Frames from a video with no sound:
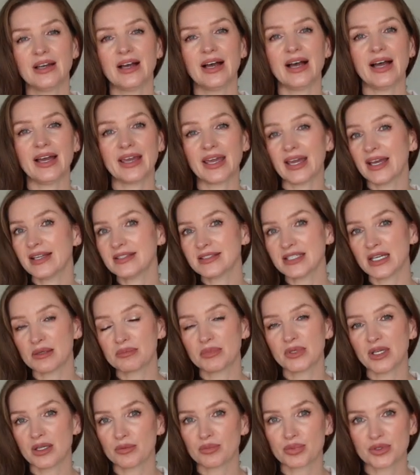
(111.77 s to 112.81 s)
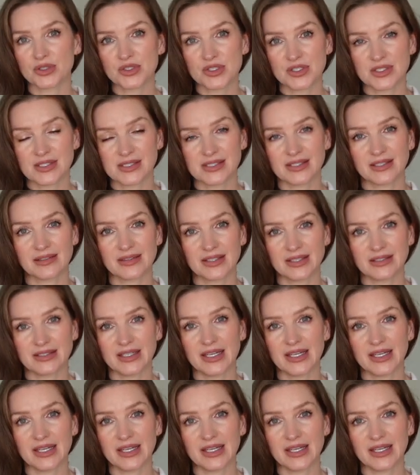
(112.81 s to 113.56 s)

I end up not purchasing that